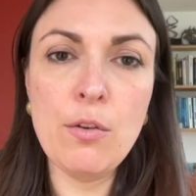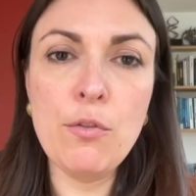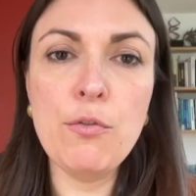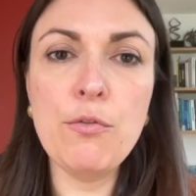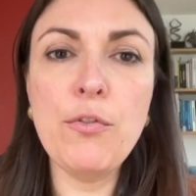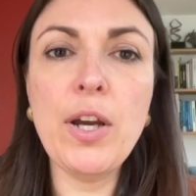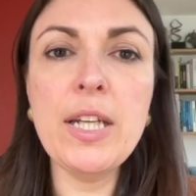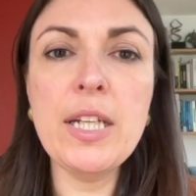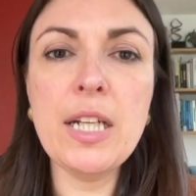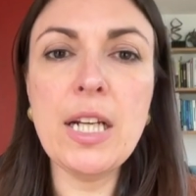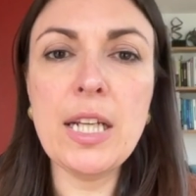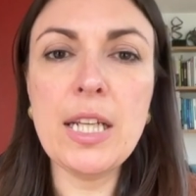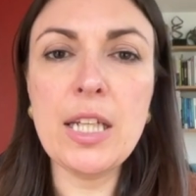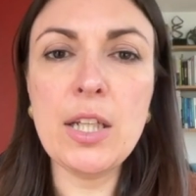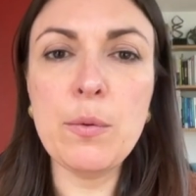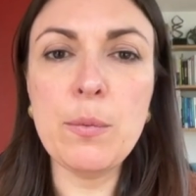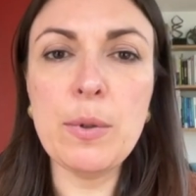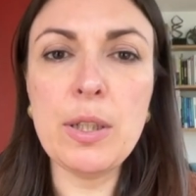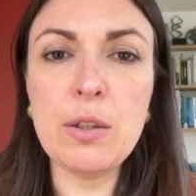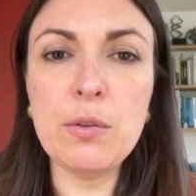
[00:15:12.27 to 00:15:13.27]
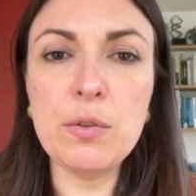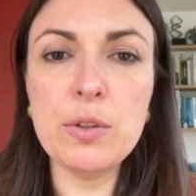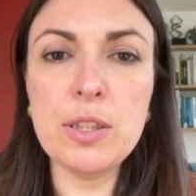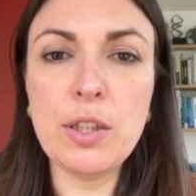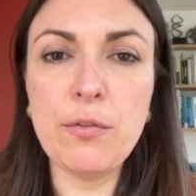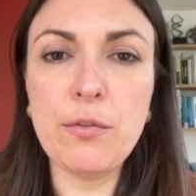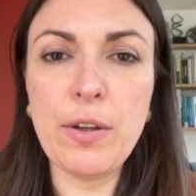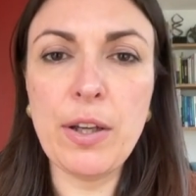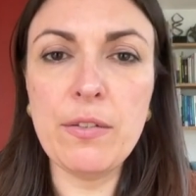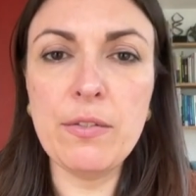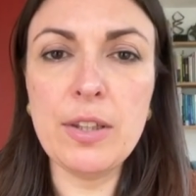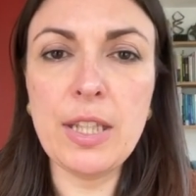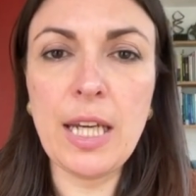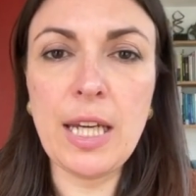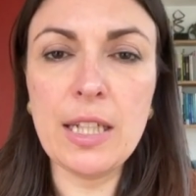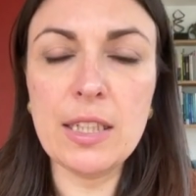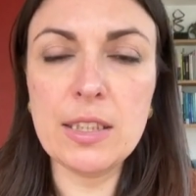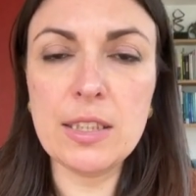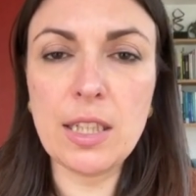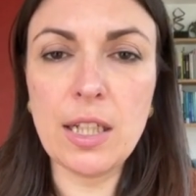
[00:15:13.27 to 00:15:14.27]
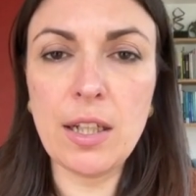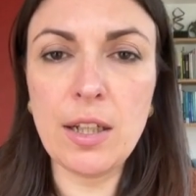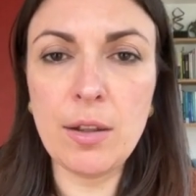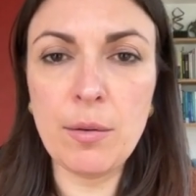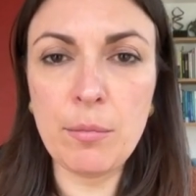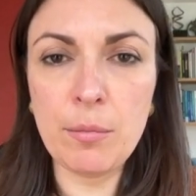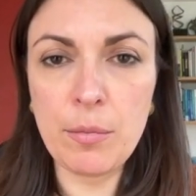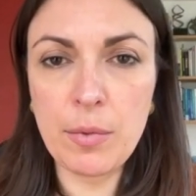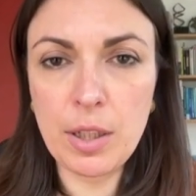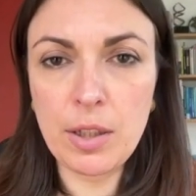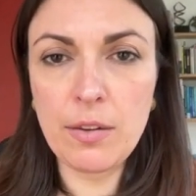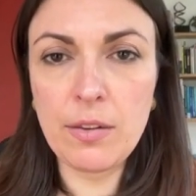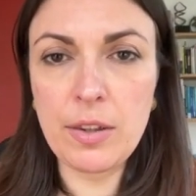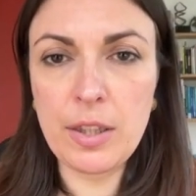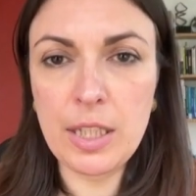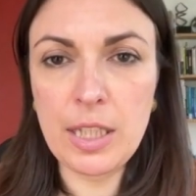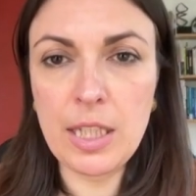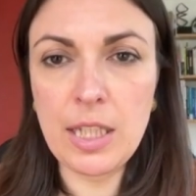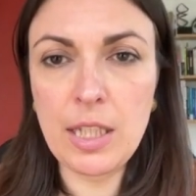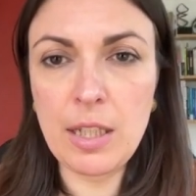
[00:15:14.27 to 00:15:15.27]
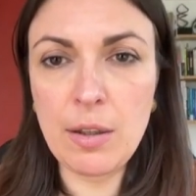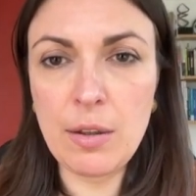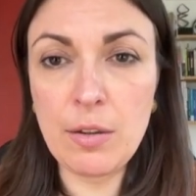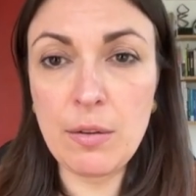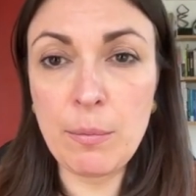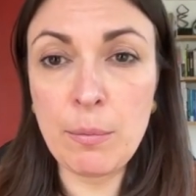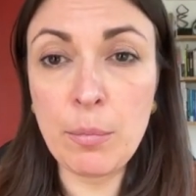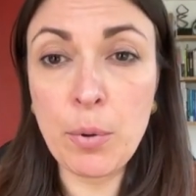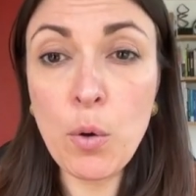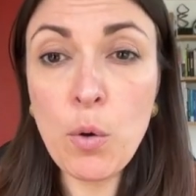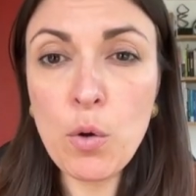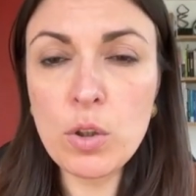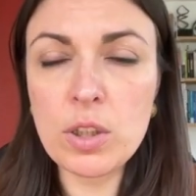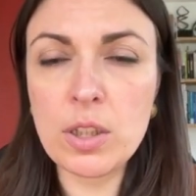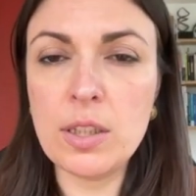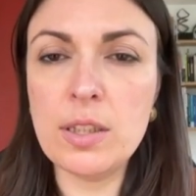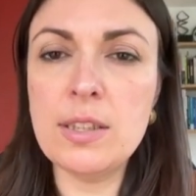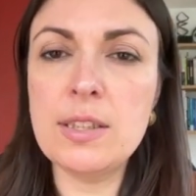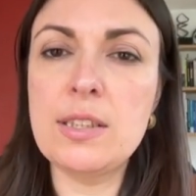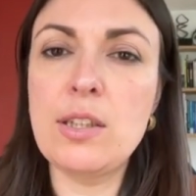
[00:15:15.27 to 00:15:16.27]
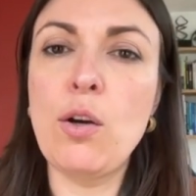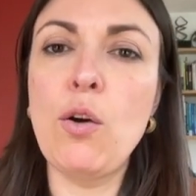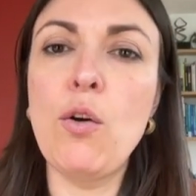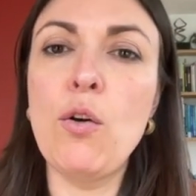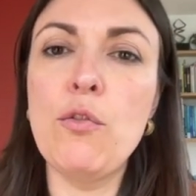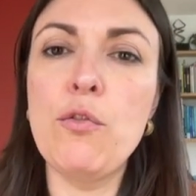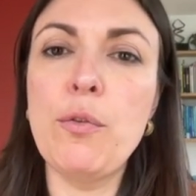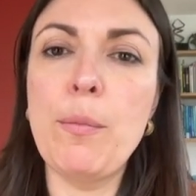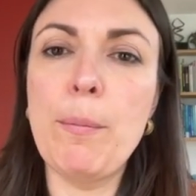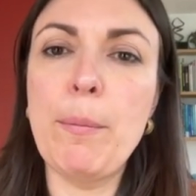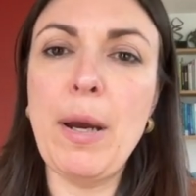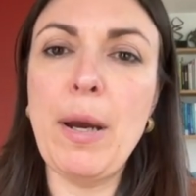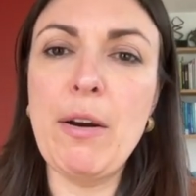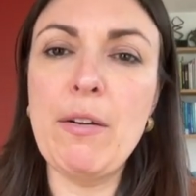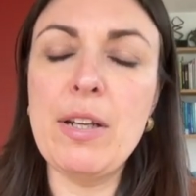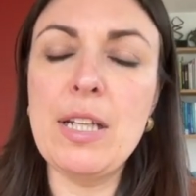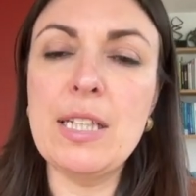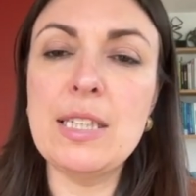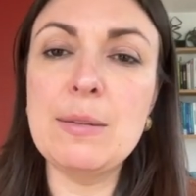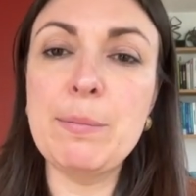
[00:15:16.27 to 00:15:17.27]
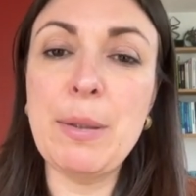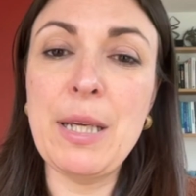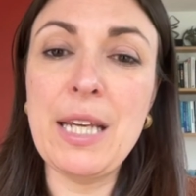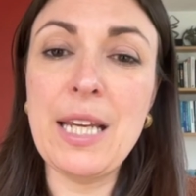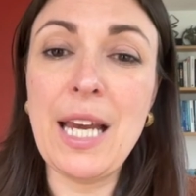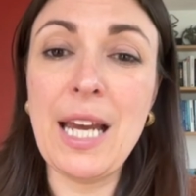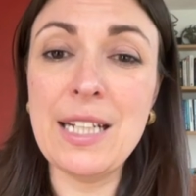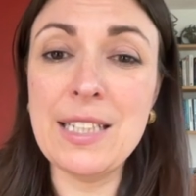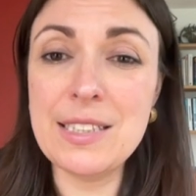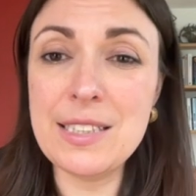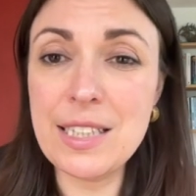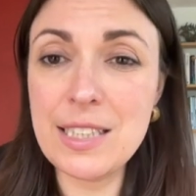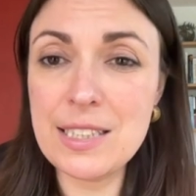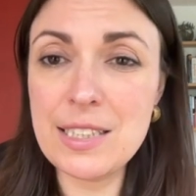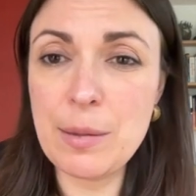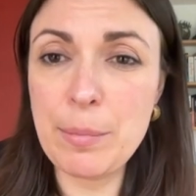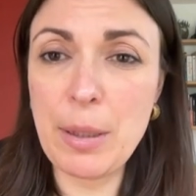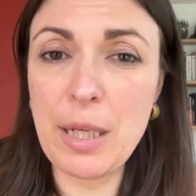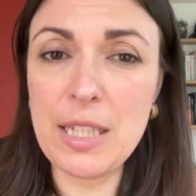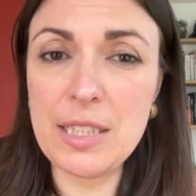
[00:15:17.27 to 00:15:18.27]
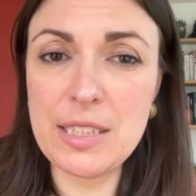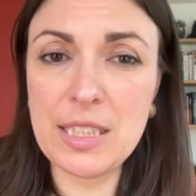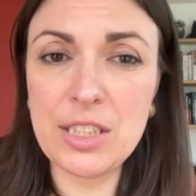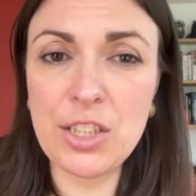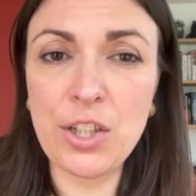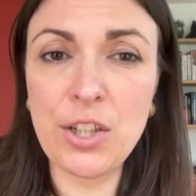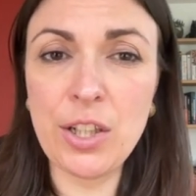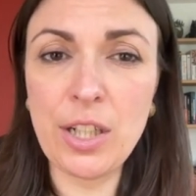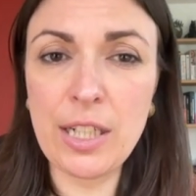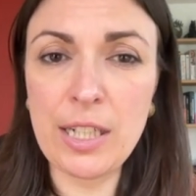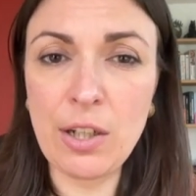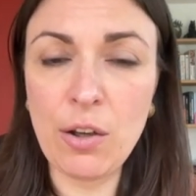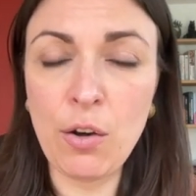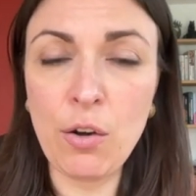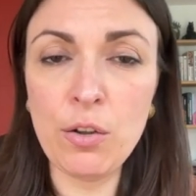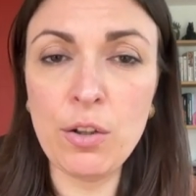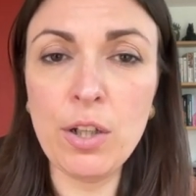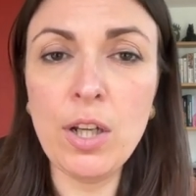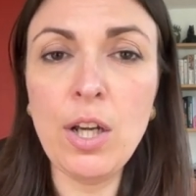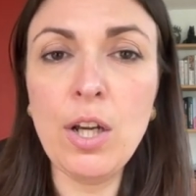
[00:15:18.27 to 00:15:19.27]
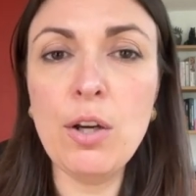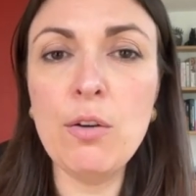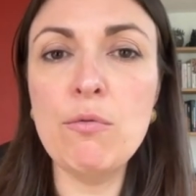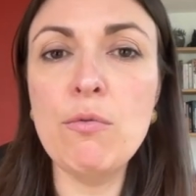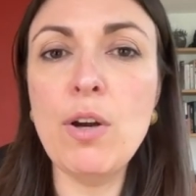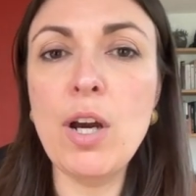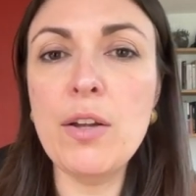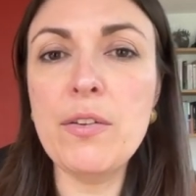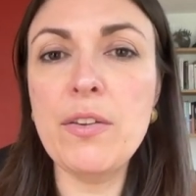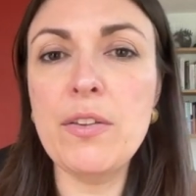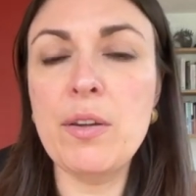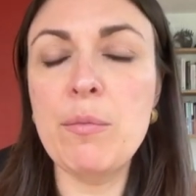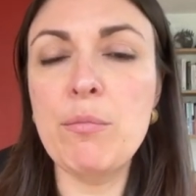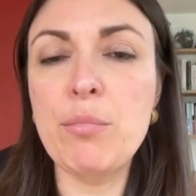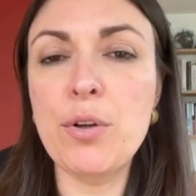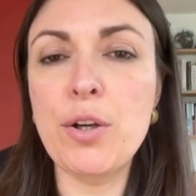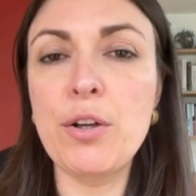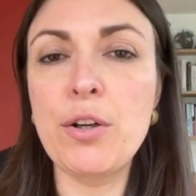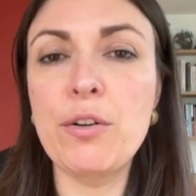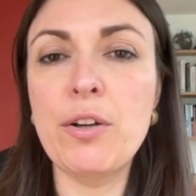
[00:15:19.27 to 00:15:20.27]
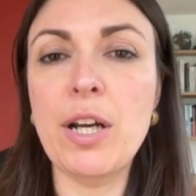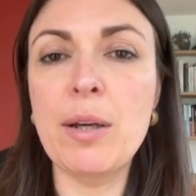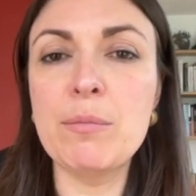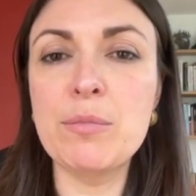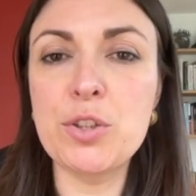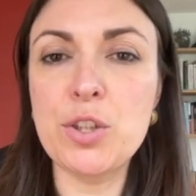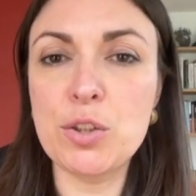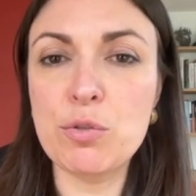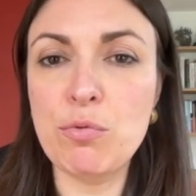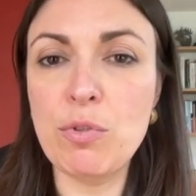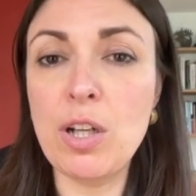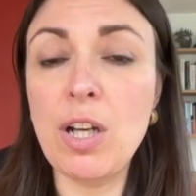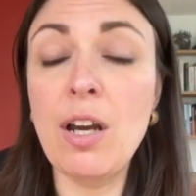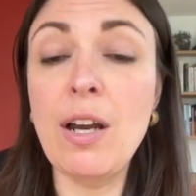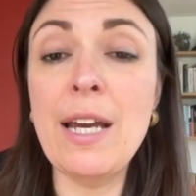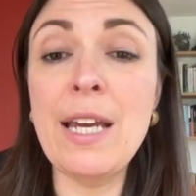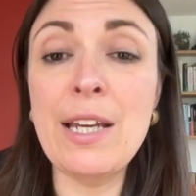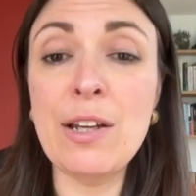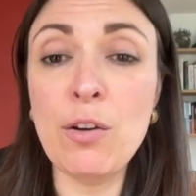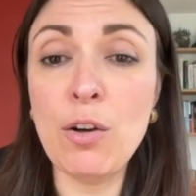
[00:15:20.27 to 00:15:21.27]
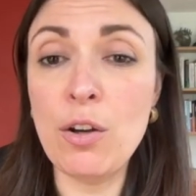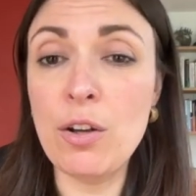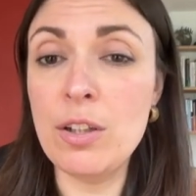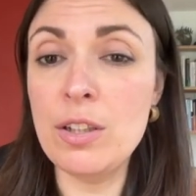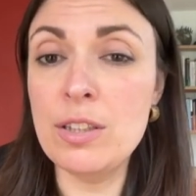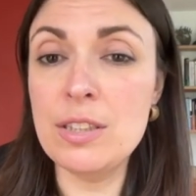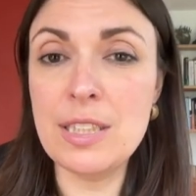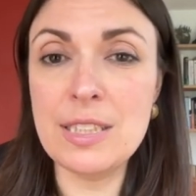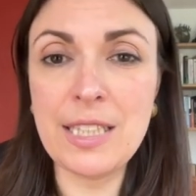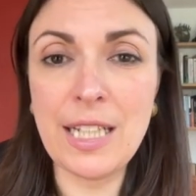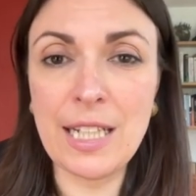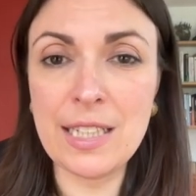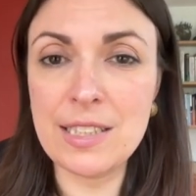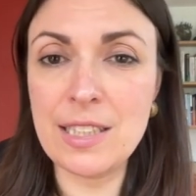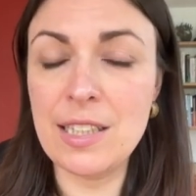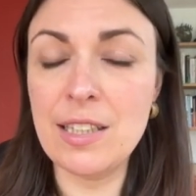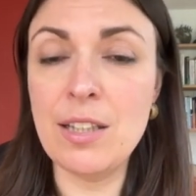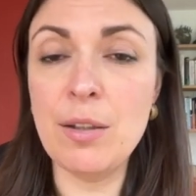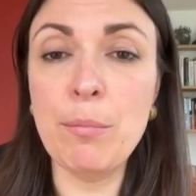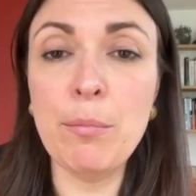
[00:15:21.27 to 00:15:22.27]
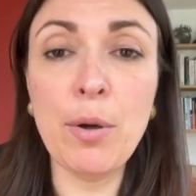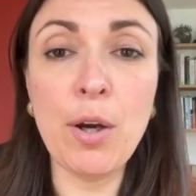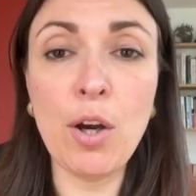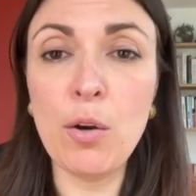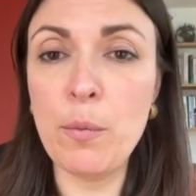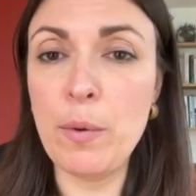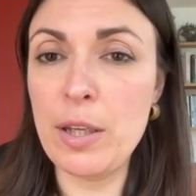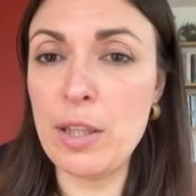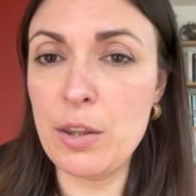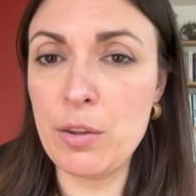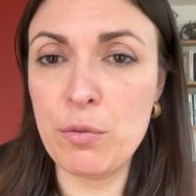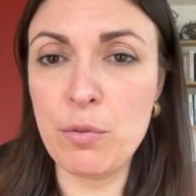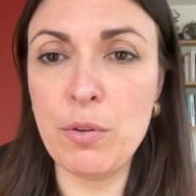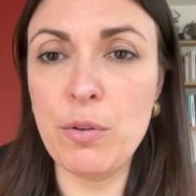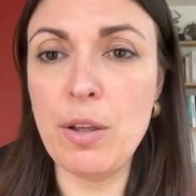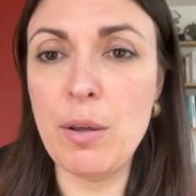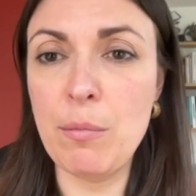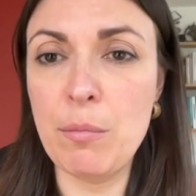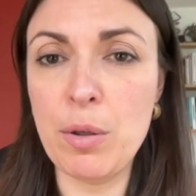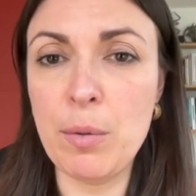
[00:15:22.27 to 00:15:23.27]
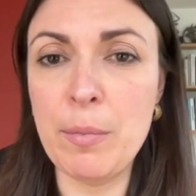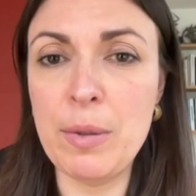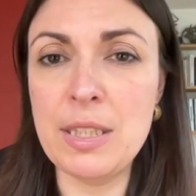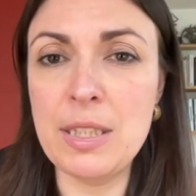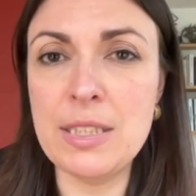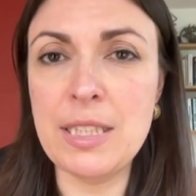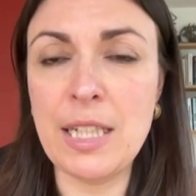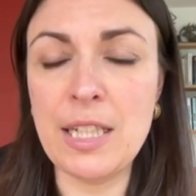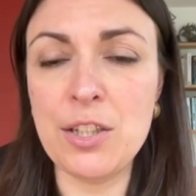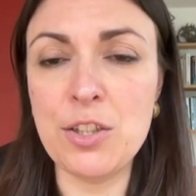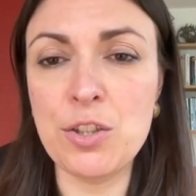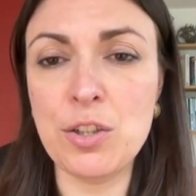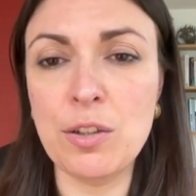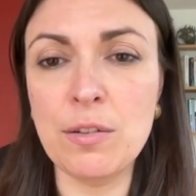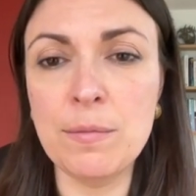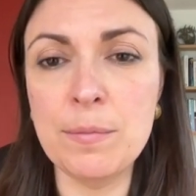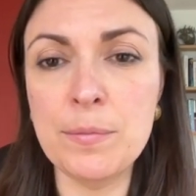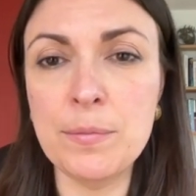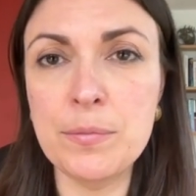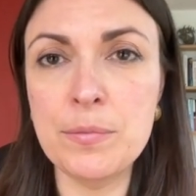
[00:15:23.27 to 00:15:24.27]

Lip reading: Finally, we also found that the importance of barriers being anticipated early on rather than programs just relying on detecting them partway through implementation.